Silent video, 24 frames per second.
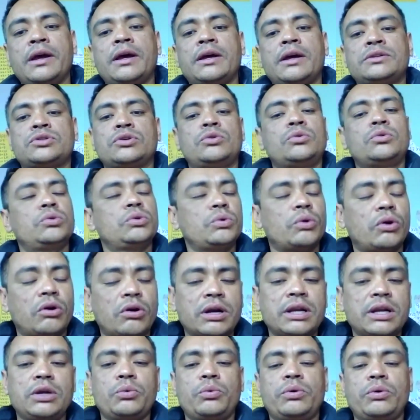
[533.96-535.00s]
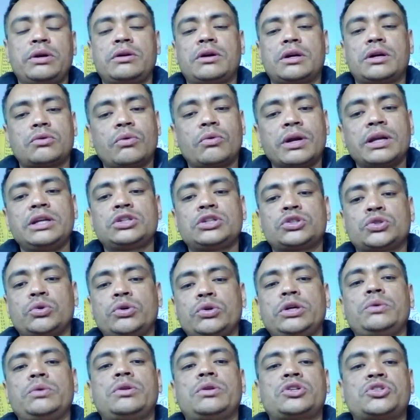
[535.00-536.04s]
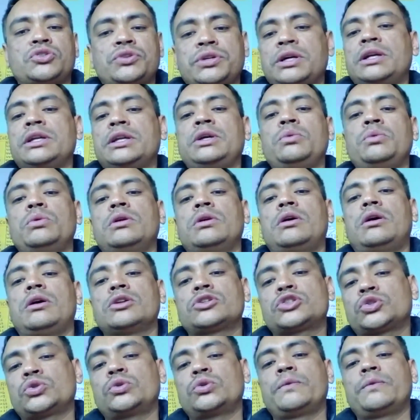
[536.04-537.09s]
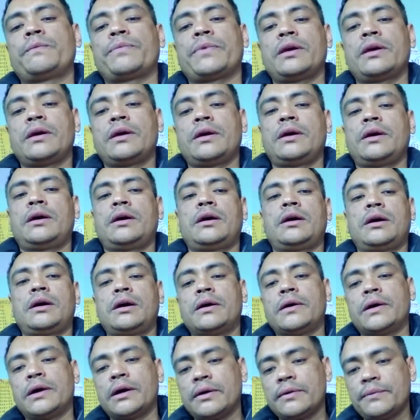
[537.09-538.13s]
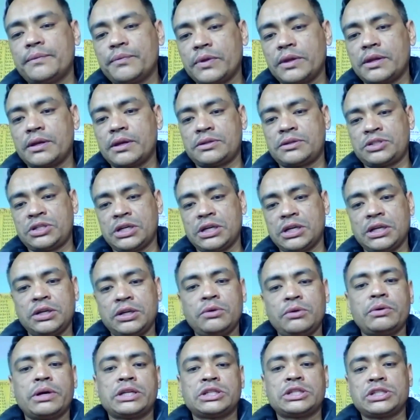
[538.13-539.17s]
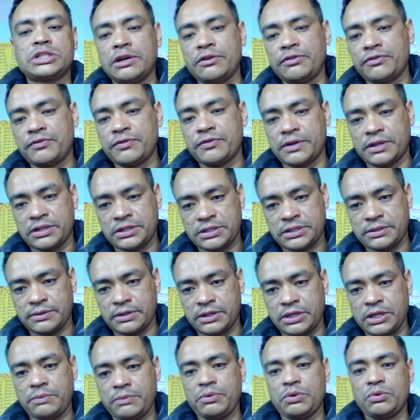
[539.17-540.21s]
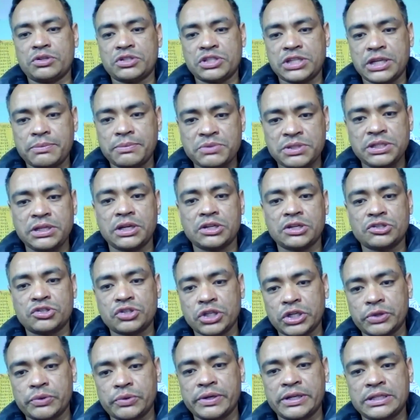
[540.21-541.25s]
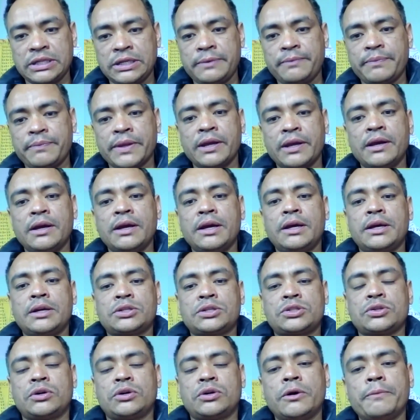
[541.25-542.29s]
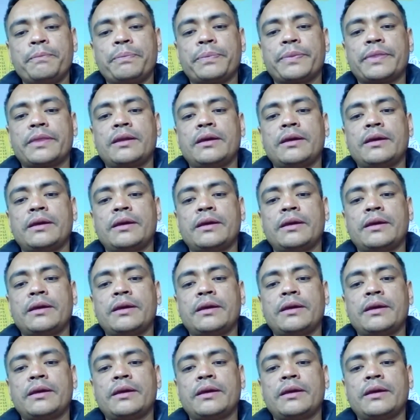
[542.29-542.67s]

So who only will not only show you the trail, he will also uh, tell you and give you the safety and security. So